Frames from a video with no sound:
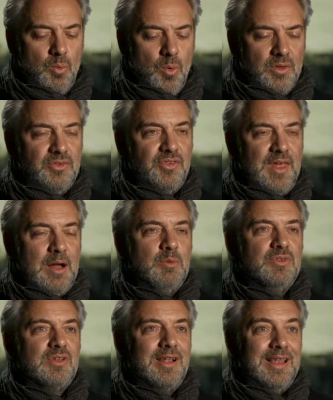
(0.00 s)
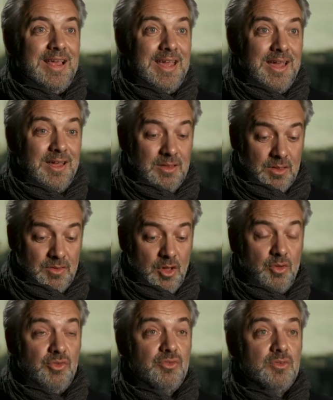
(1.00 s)
once that was clear that
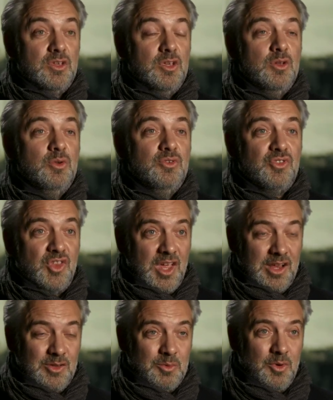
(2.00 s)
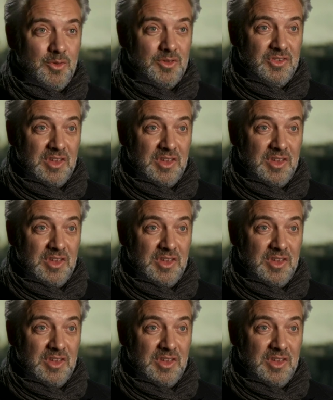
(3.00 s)
those huge things were on the